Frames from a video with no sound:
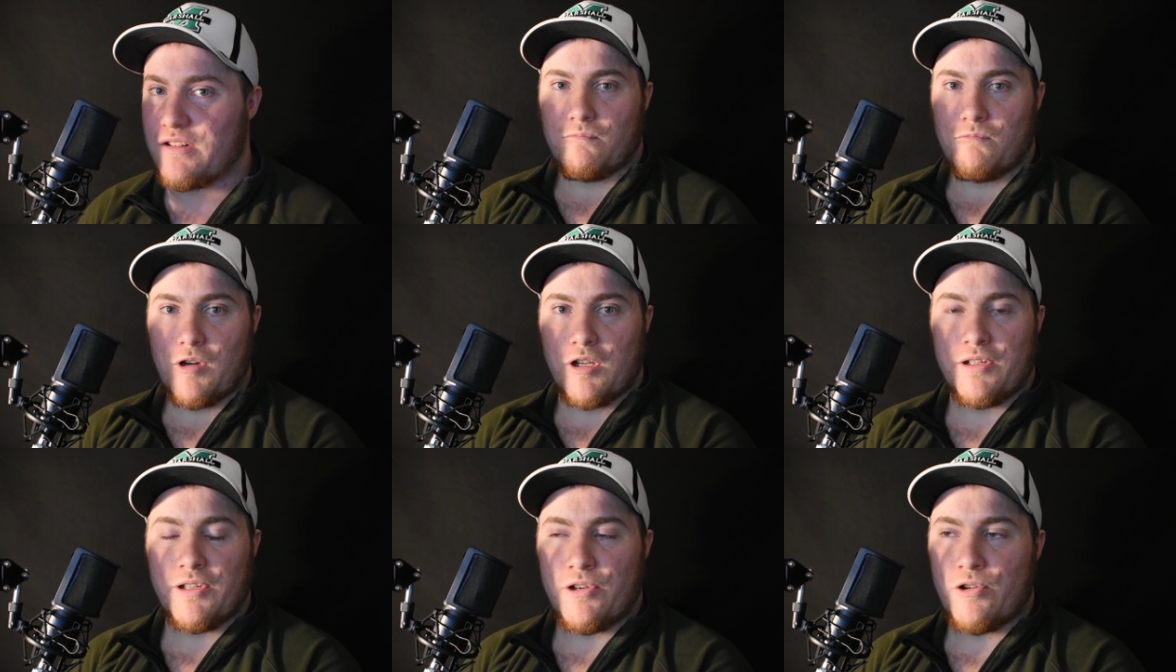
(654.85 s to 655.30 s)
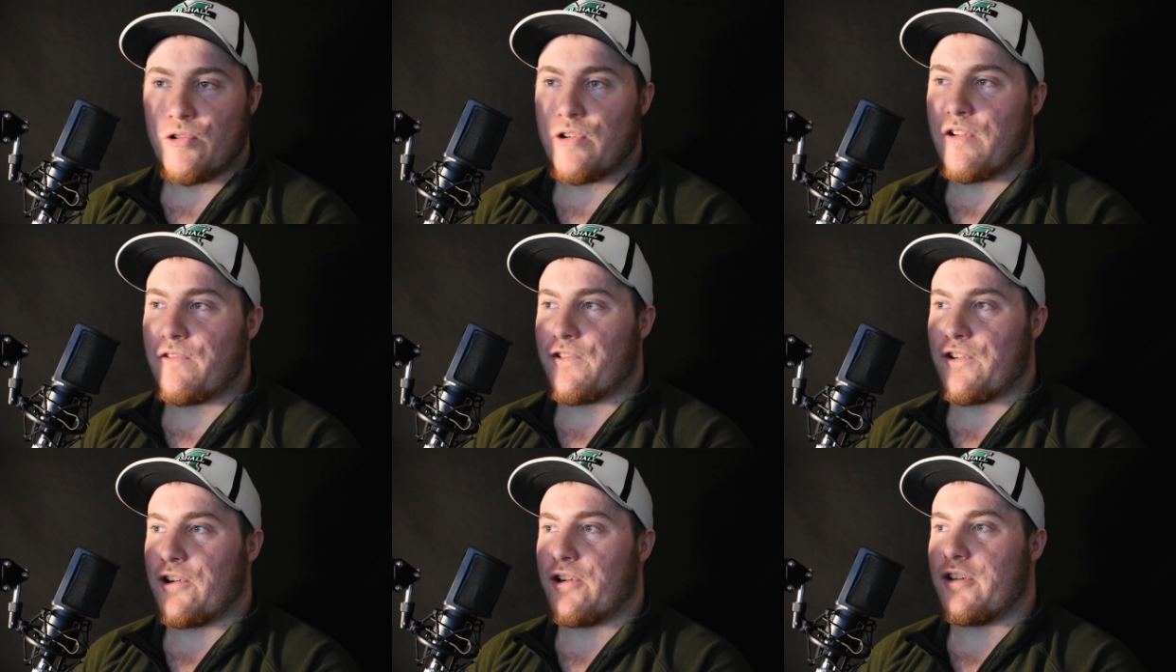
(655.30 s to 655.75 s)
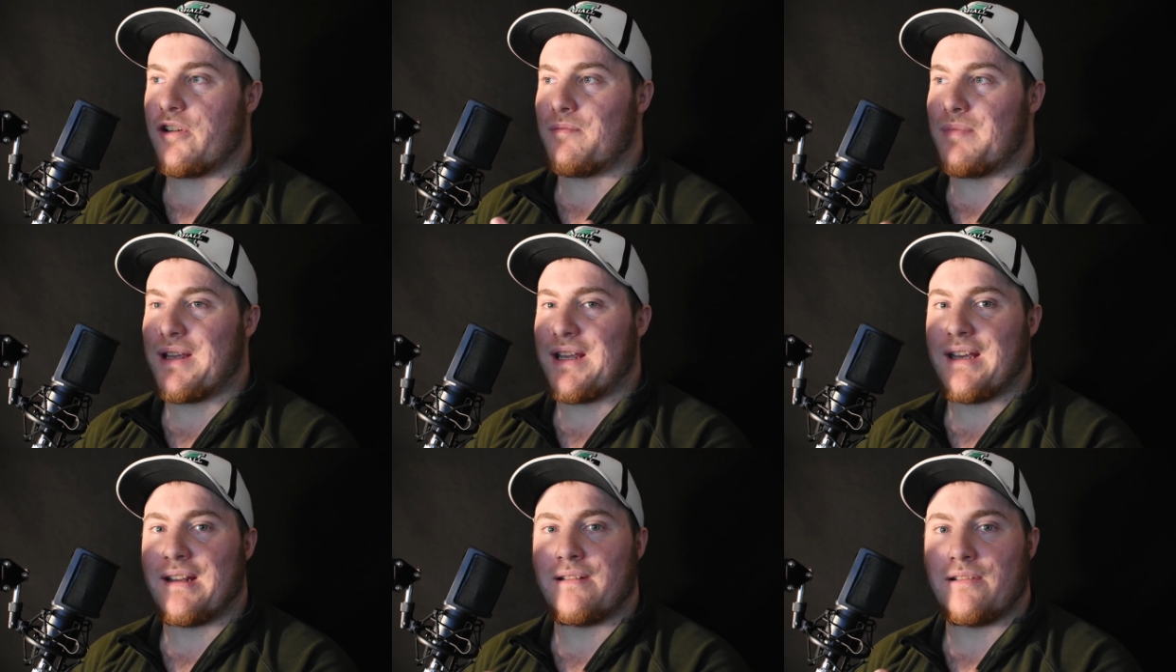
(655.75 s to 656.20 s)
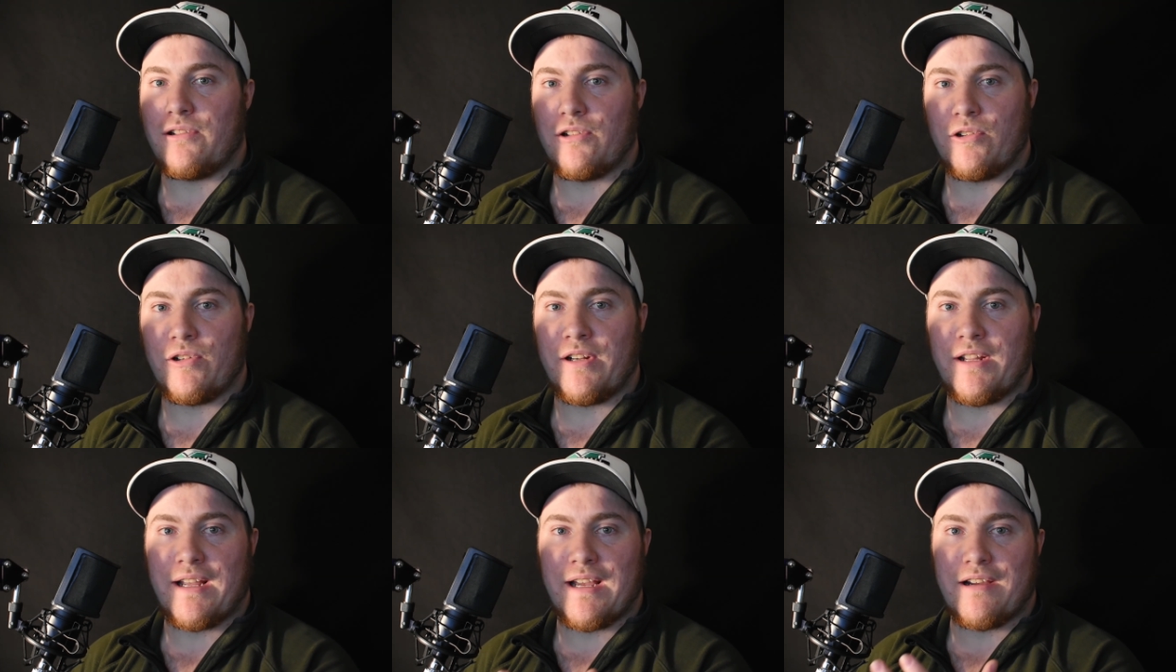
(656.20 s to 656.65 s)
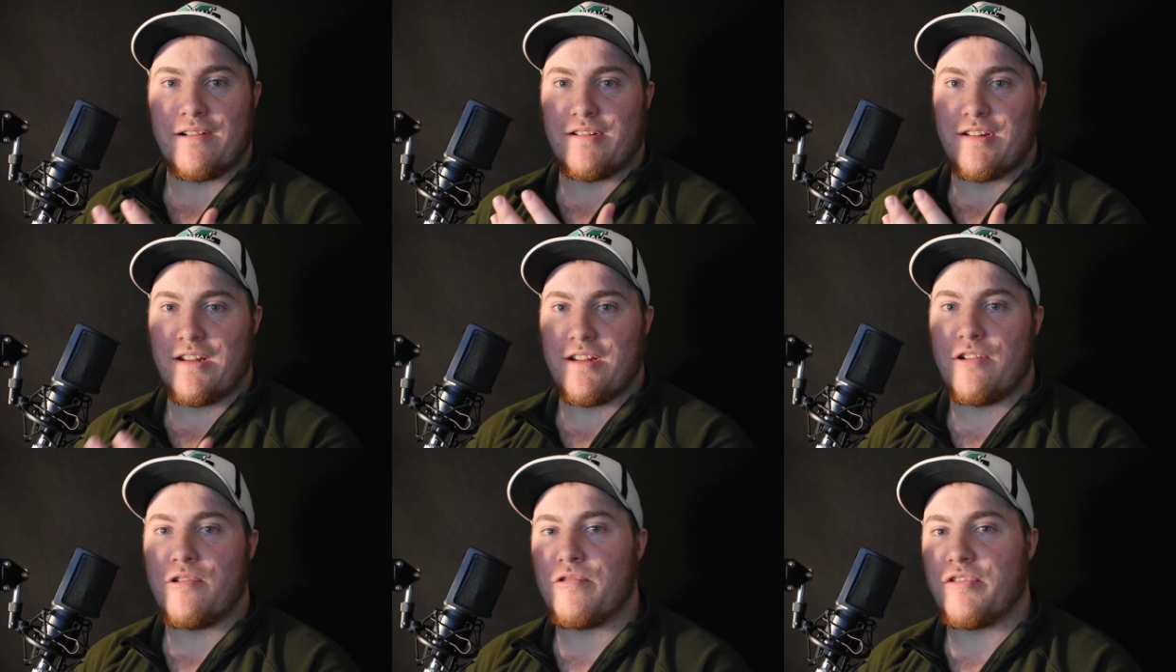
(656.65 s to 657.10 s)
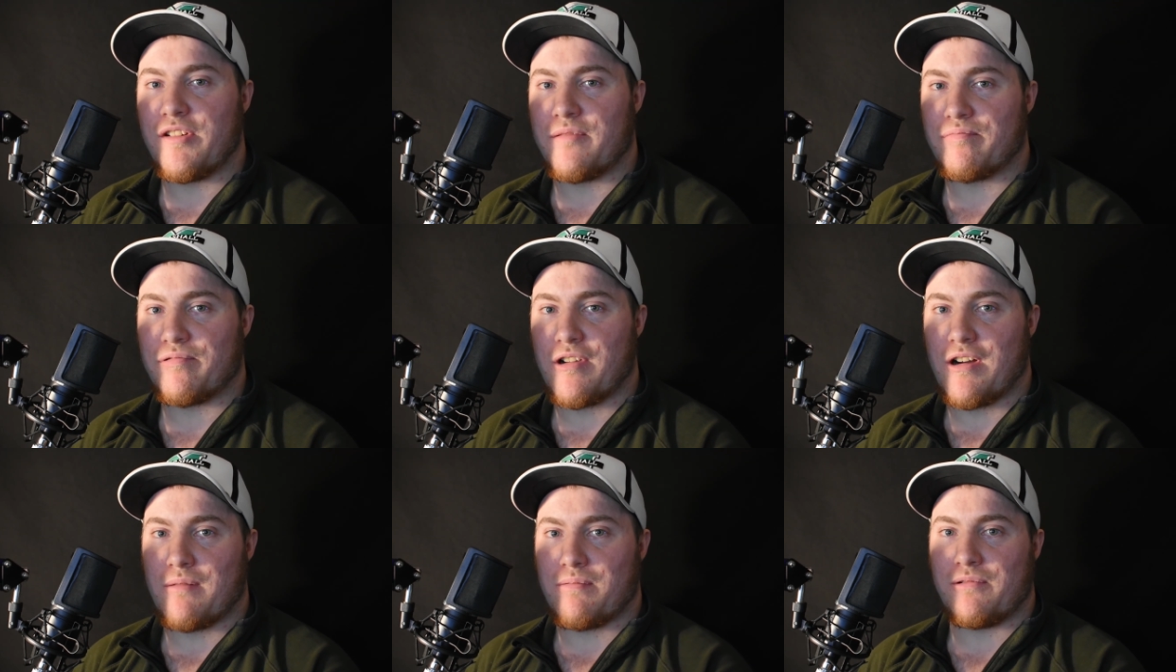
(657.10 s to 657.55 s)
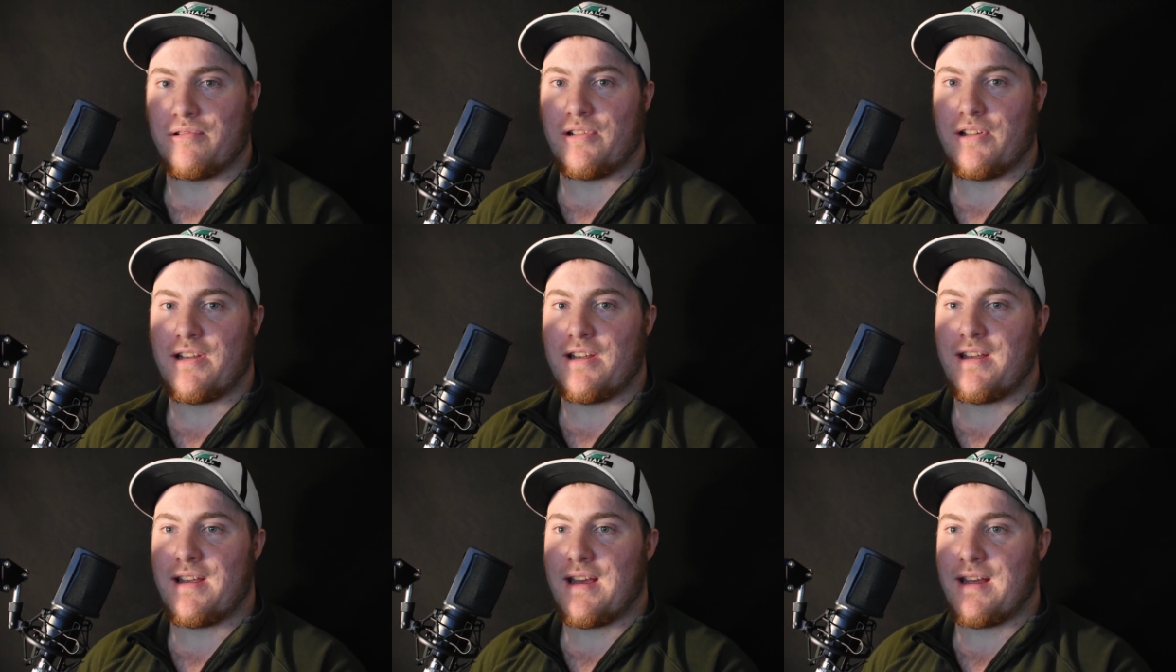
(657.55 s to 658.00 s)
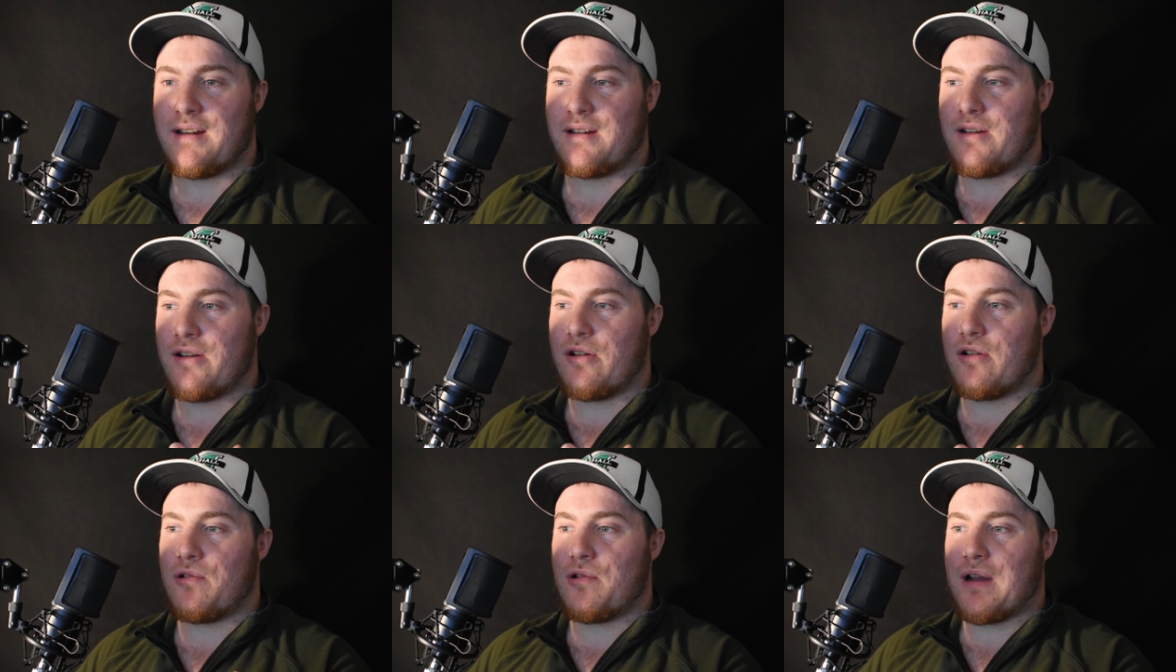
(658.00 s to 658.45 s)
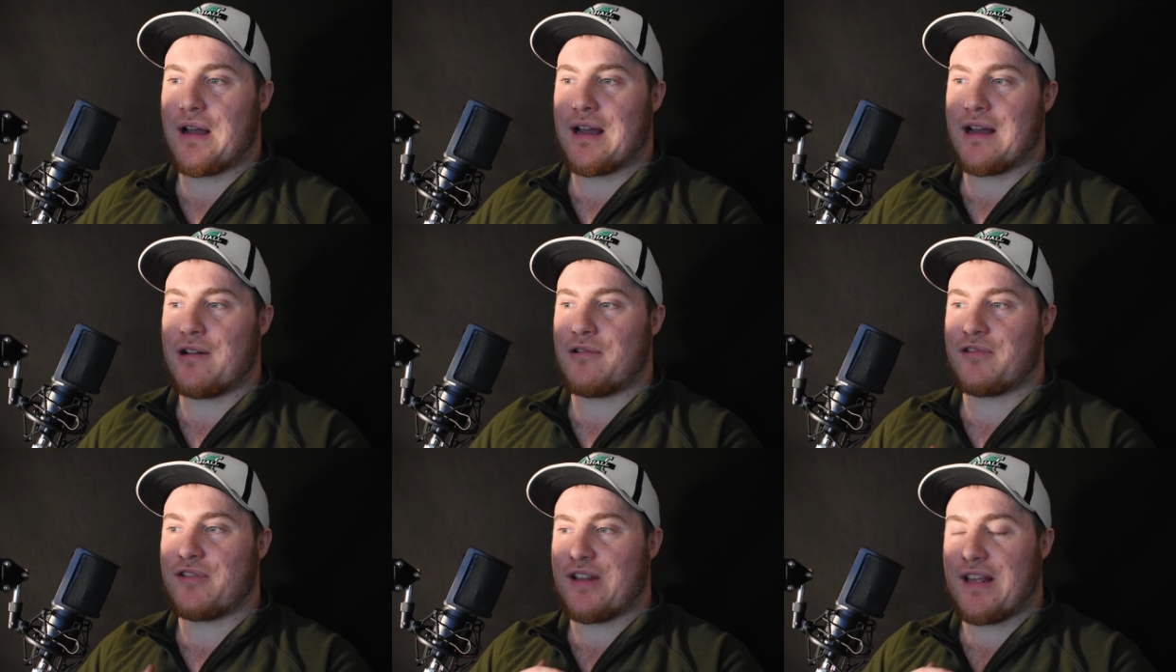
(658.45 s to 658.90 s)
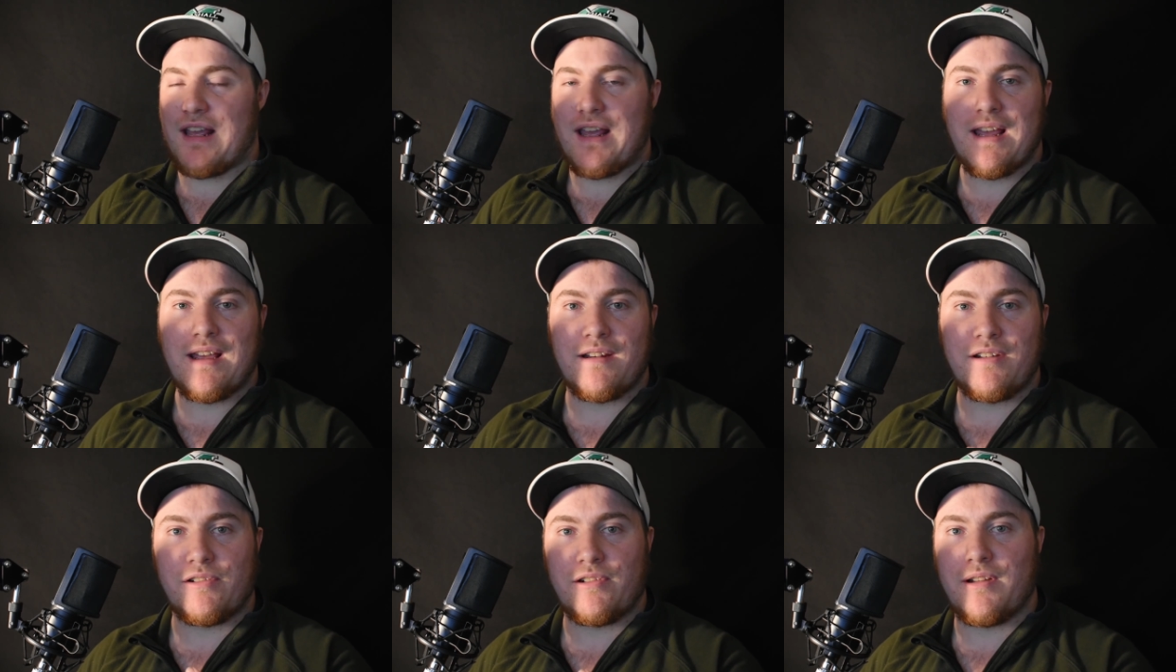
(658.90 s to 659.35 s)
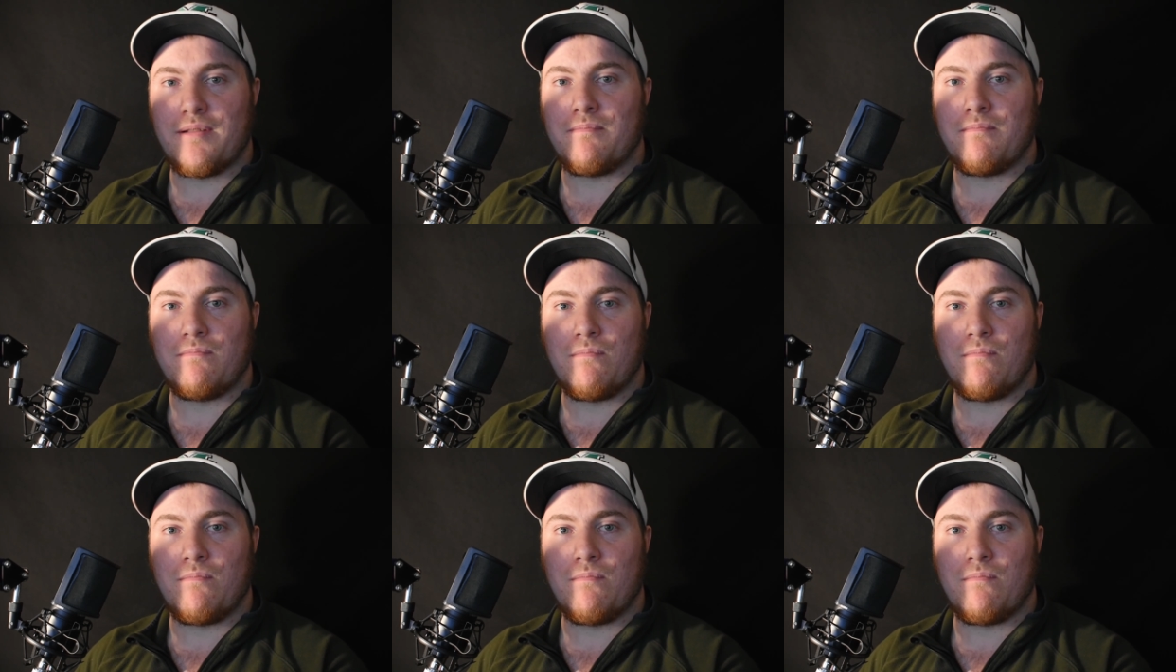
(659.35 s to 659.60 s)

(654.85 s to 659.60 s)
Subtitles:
Well, in order for her to begin learning how to use it properly and know how to handle it